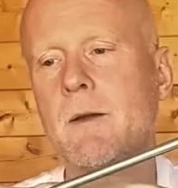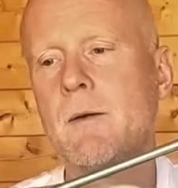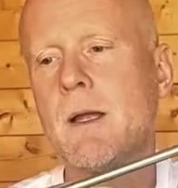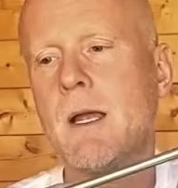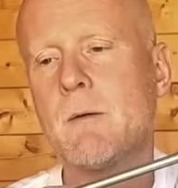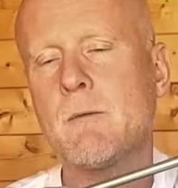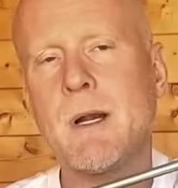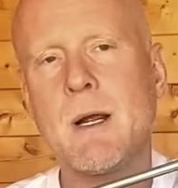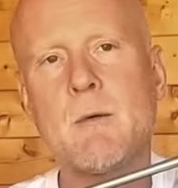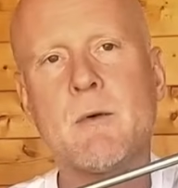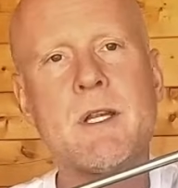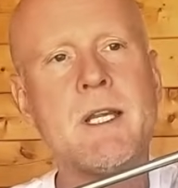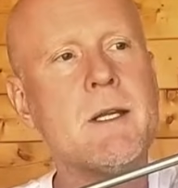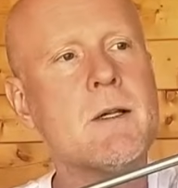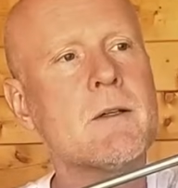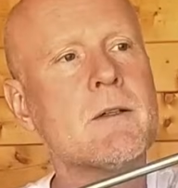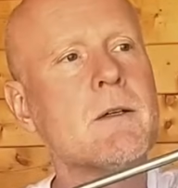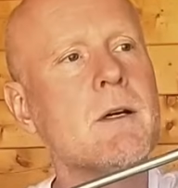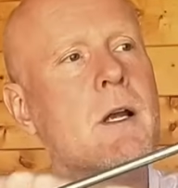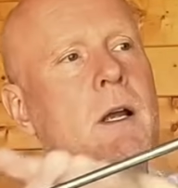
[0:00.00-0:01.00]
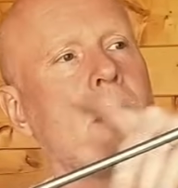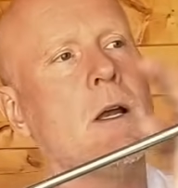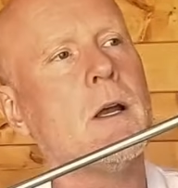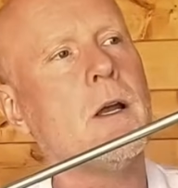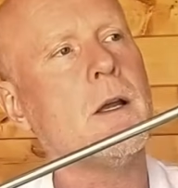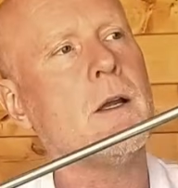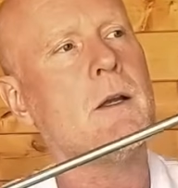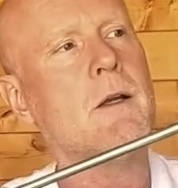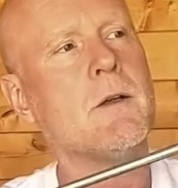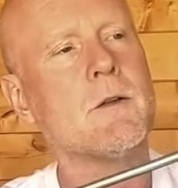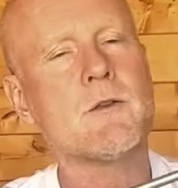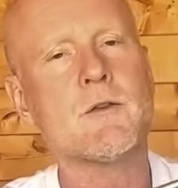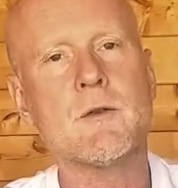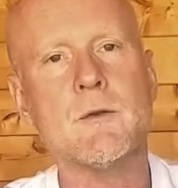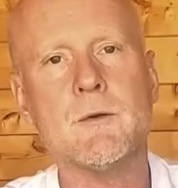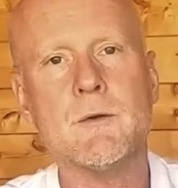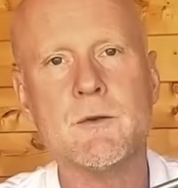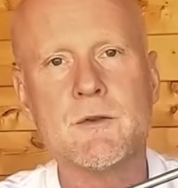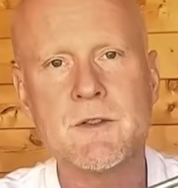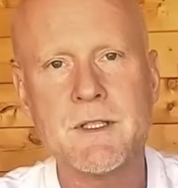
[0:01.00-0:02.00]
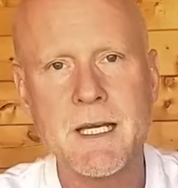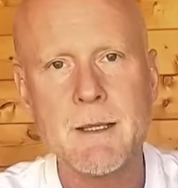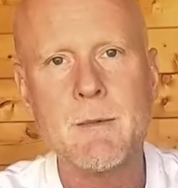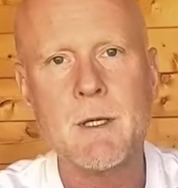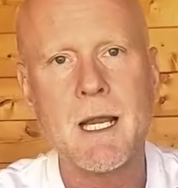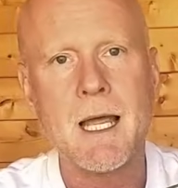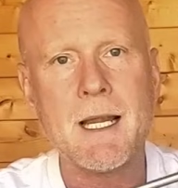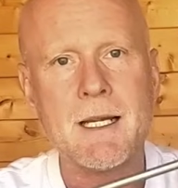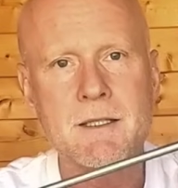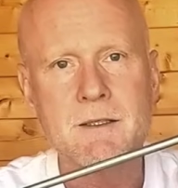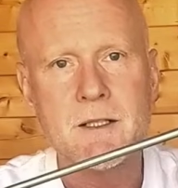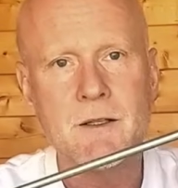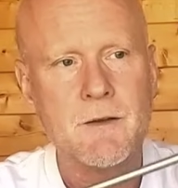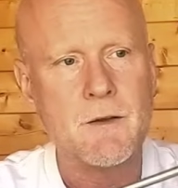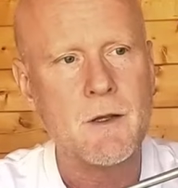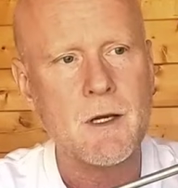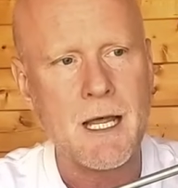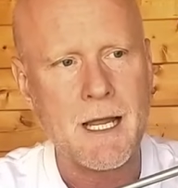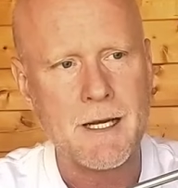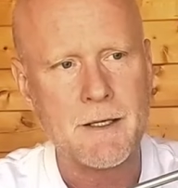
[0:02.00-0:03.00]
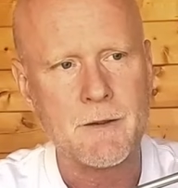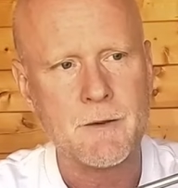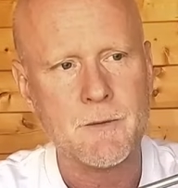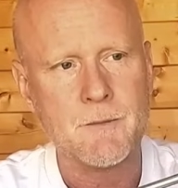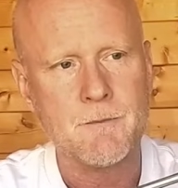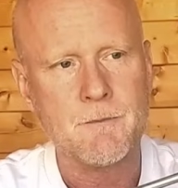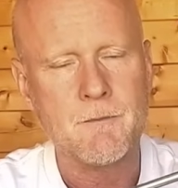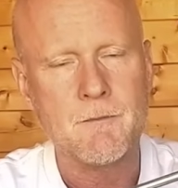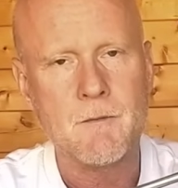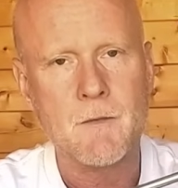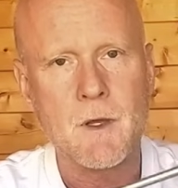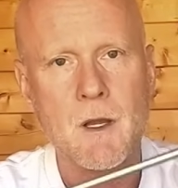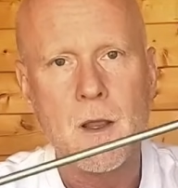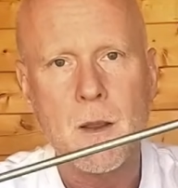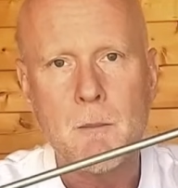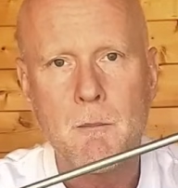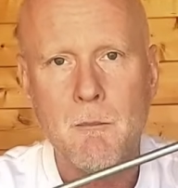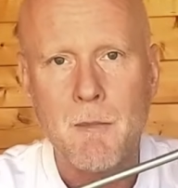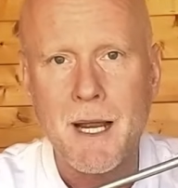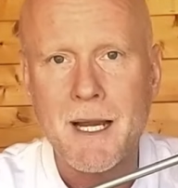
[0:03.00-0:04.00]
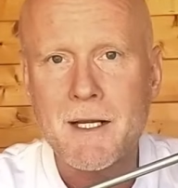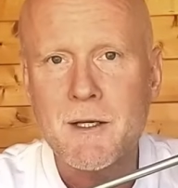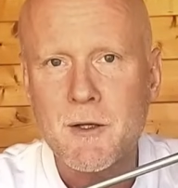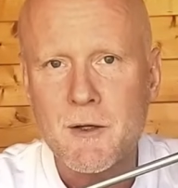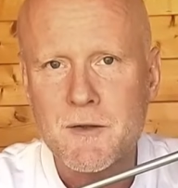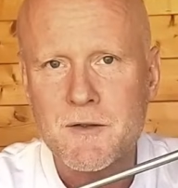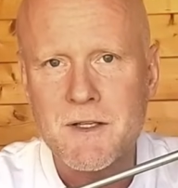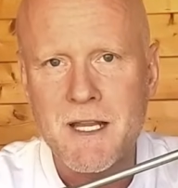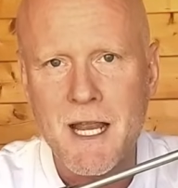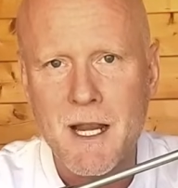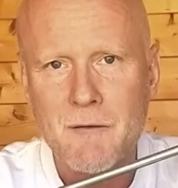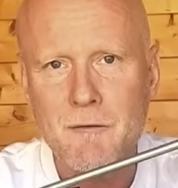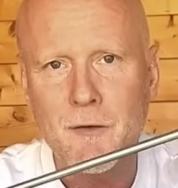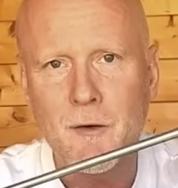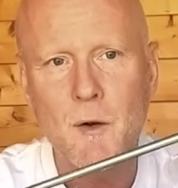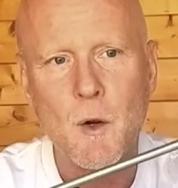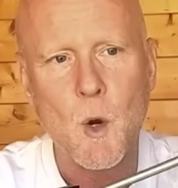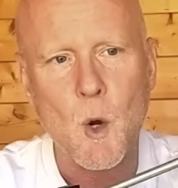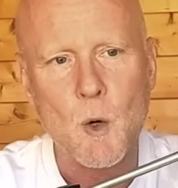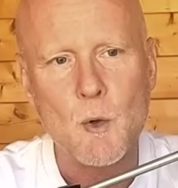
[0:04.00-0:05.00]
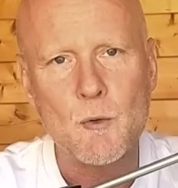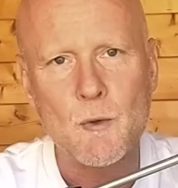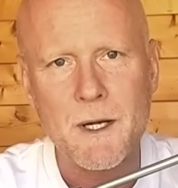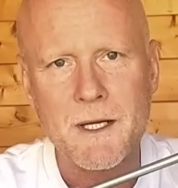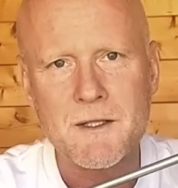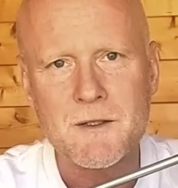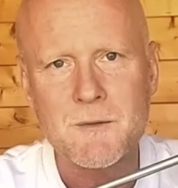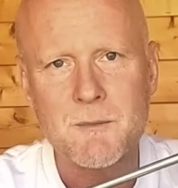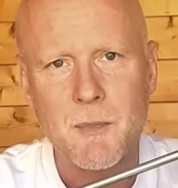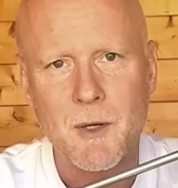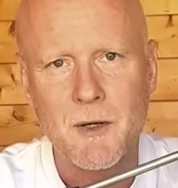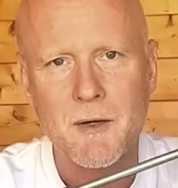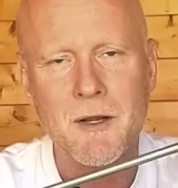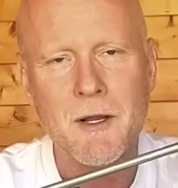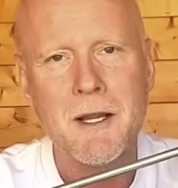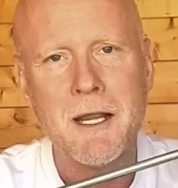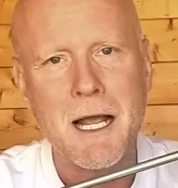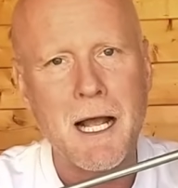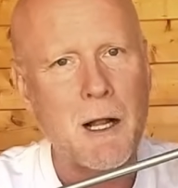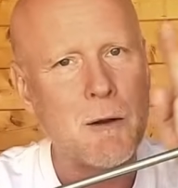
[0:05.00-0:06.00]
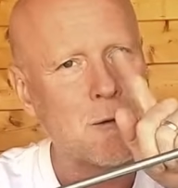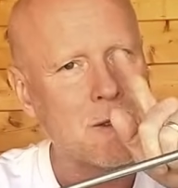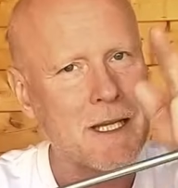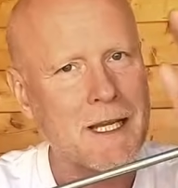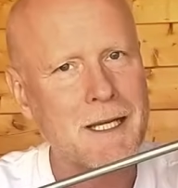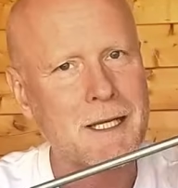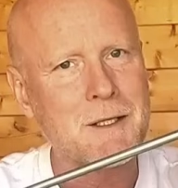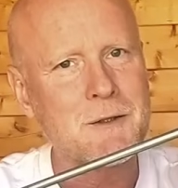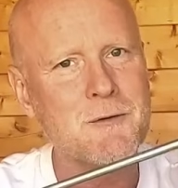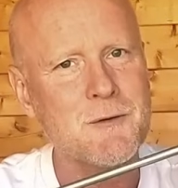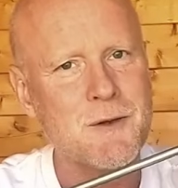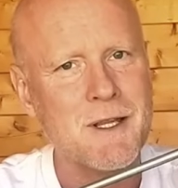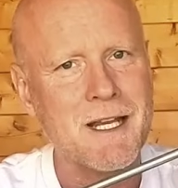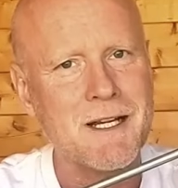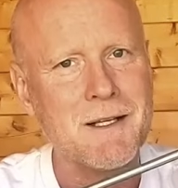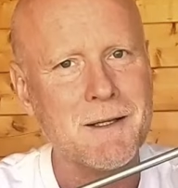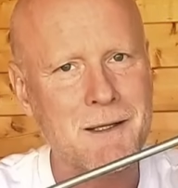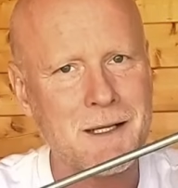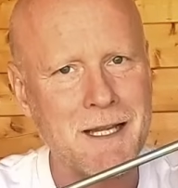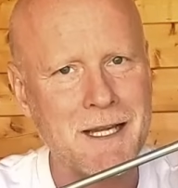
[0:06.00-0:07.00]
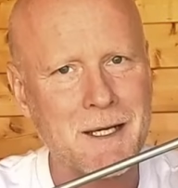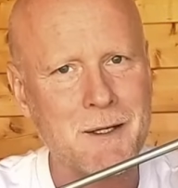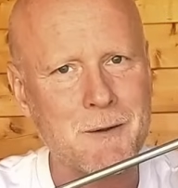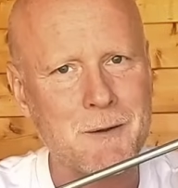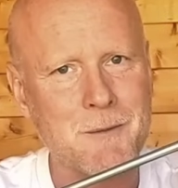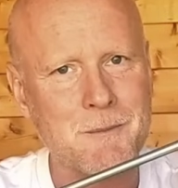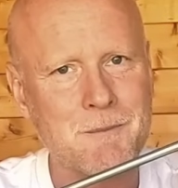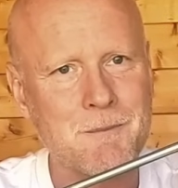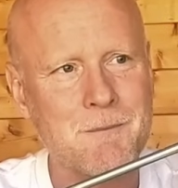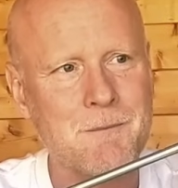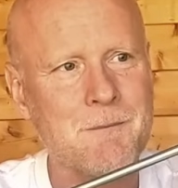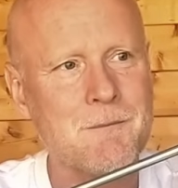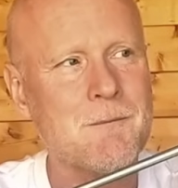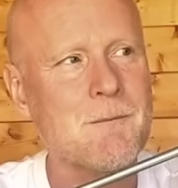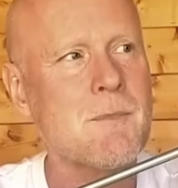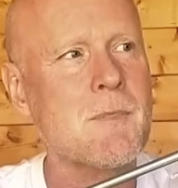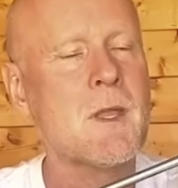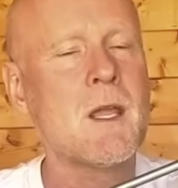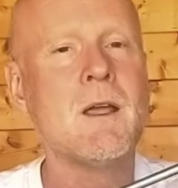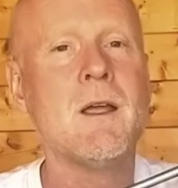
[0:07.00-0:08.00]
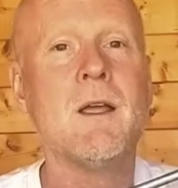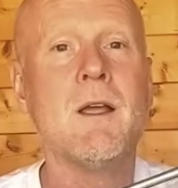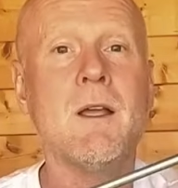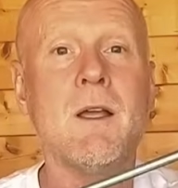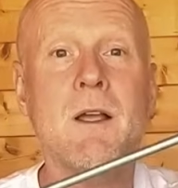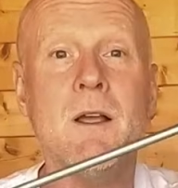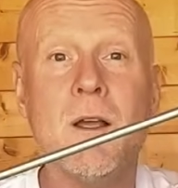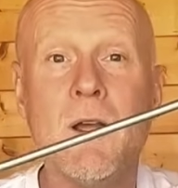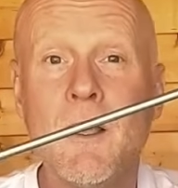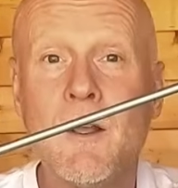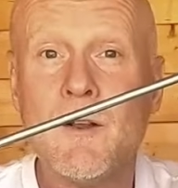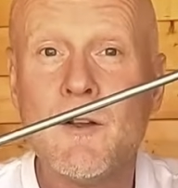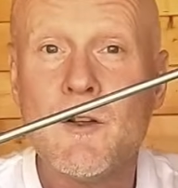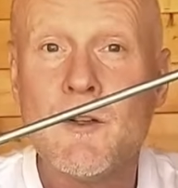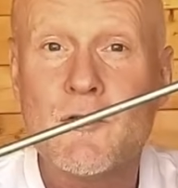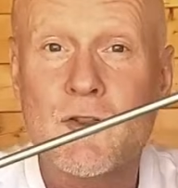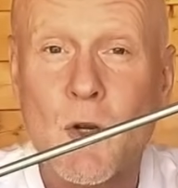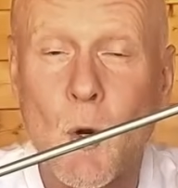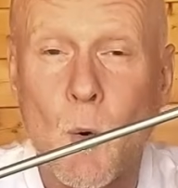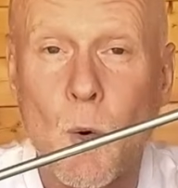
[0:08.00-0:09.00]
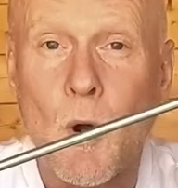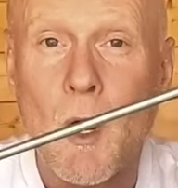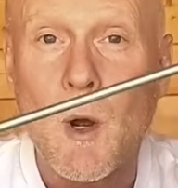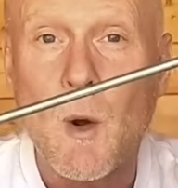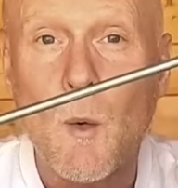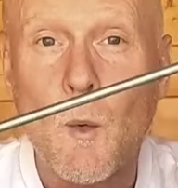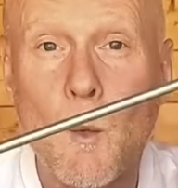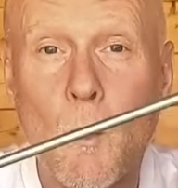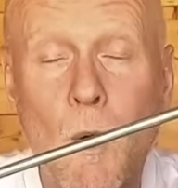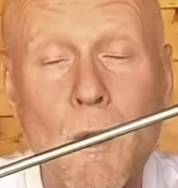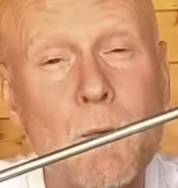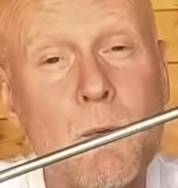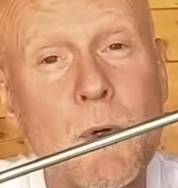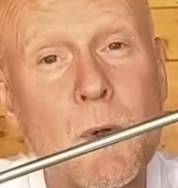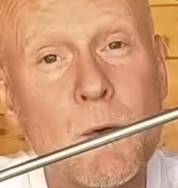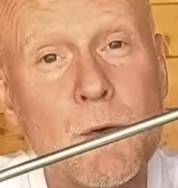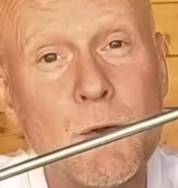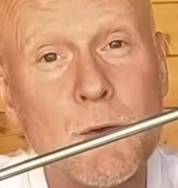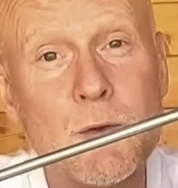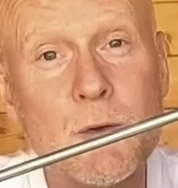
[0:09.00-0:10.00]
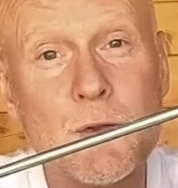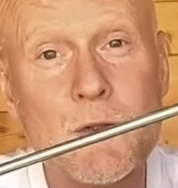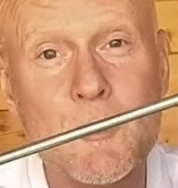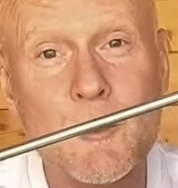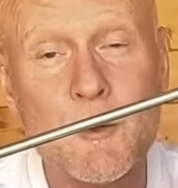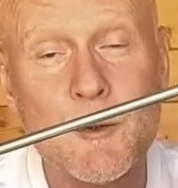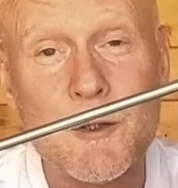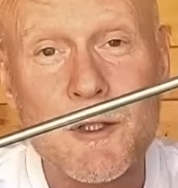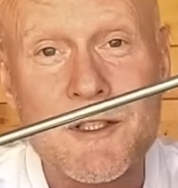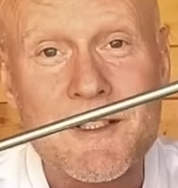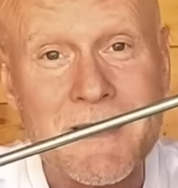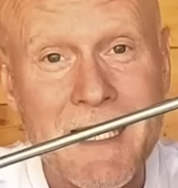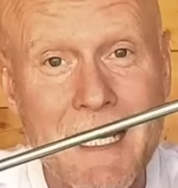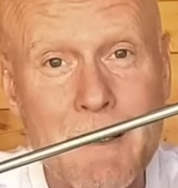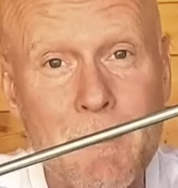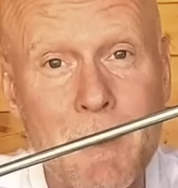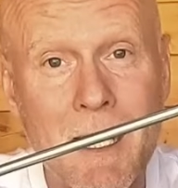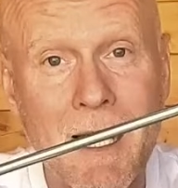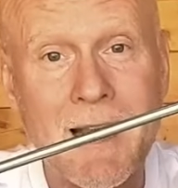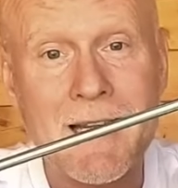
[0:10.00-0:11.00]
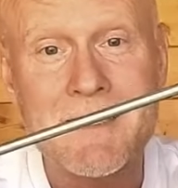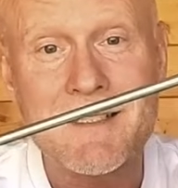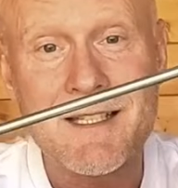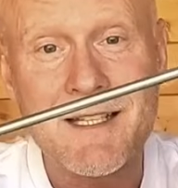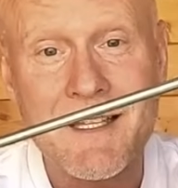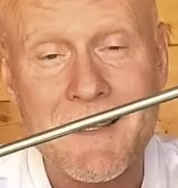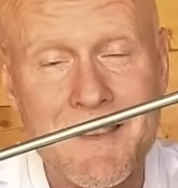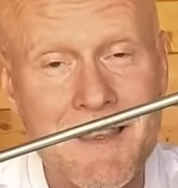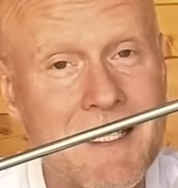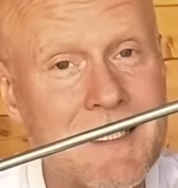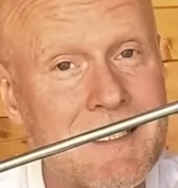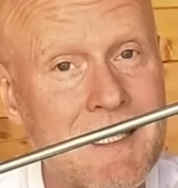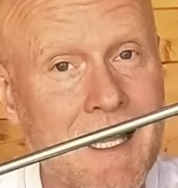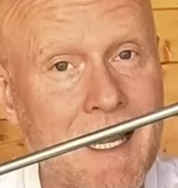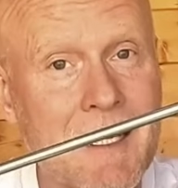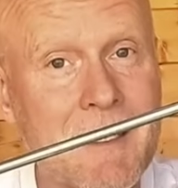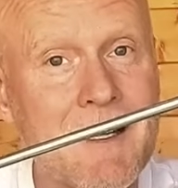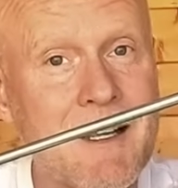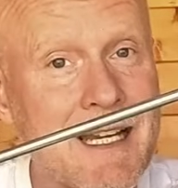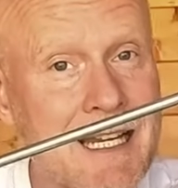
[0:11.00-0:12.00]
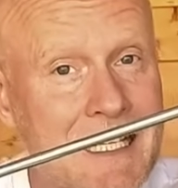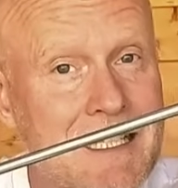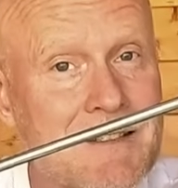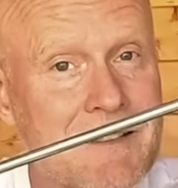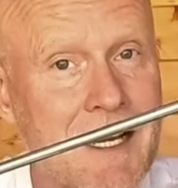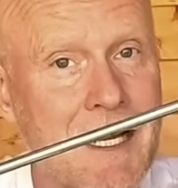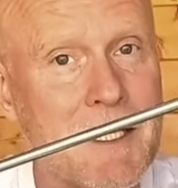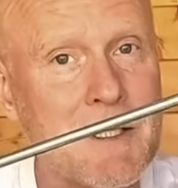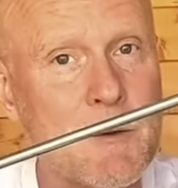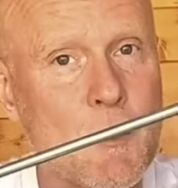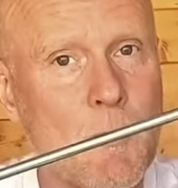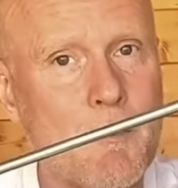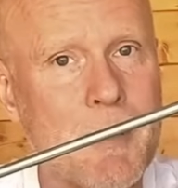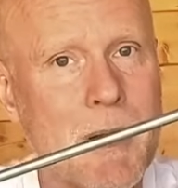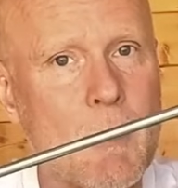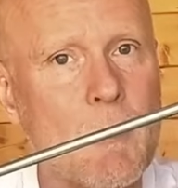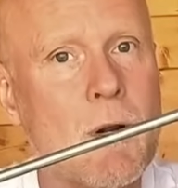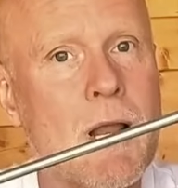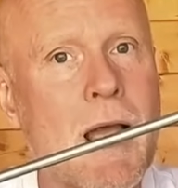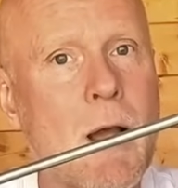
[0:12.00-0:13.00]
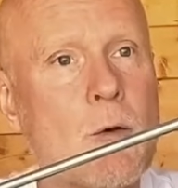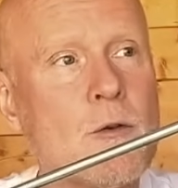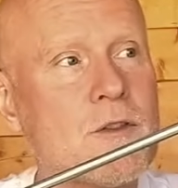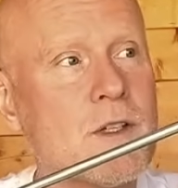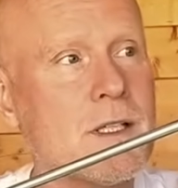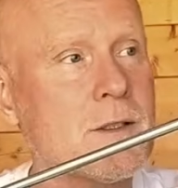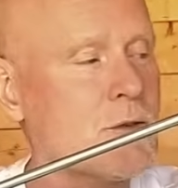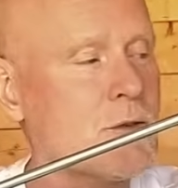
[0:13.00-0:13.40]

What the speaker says: around here to stabilize the liner. Mine doesn't have O-rings, but I'll get into that later. So what we'll do to stabilize this liner inside your barrel housing